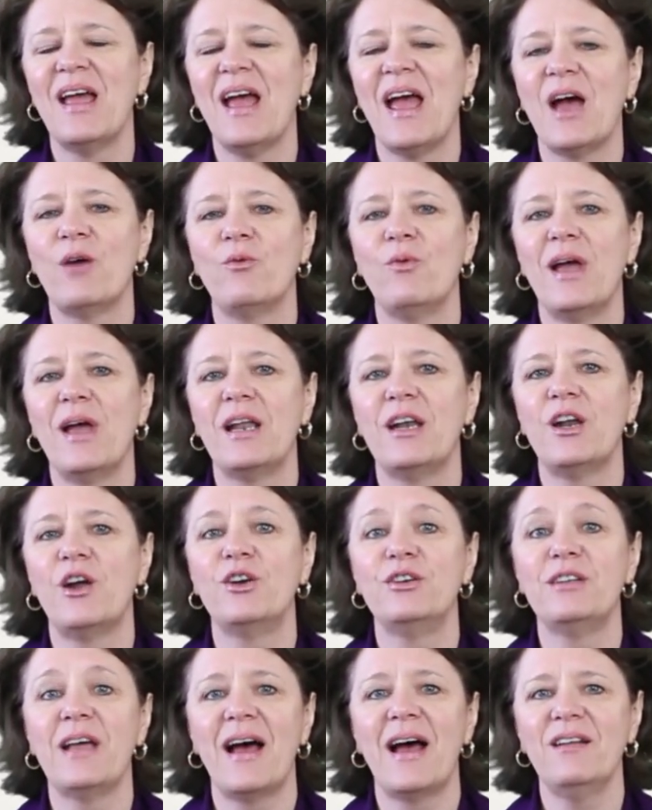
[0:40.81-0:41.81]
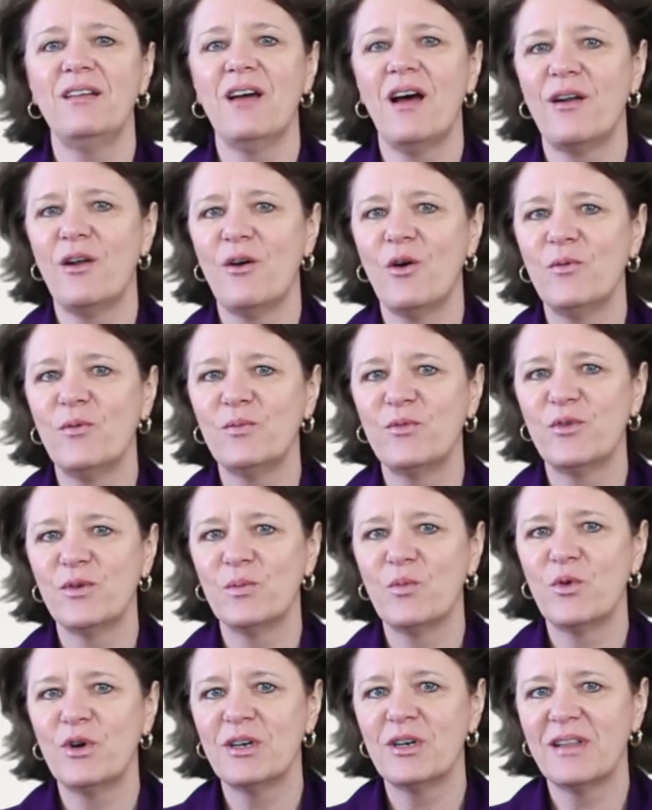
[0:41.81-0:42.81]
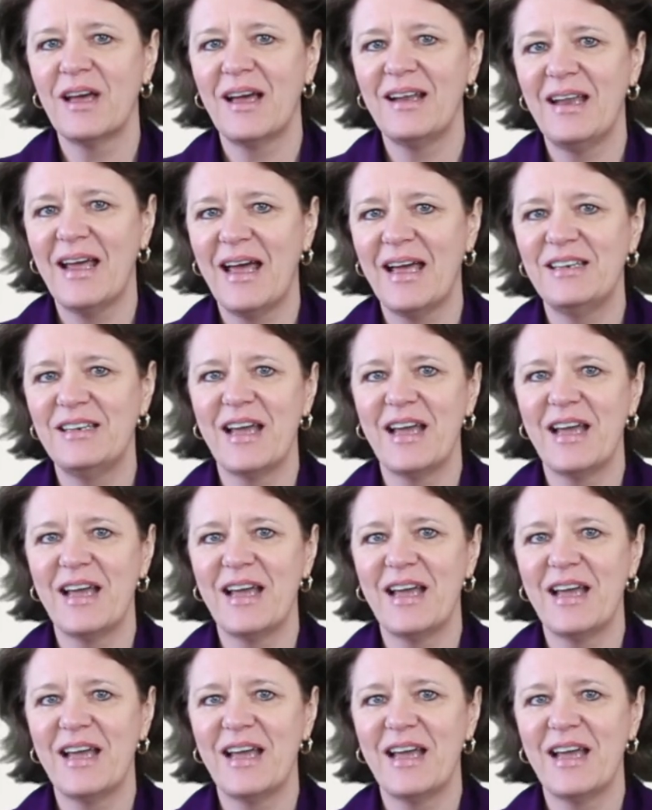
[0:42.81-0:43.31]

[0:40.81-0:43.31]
And when her dad got home from work that day,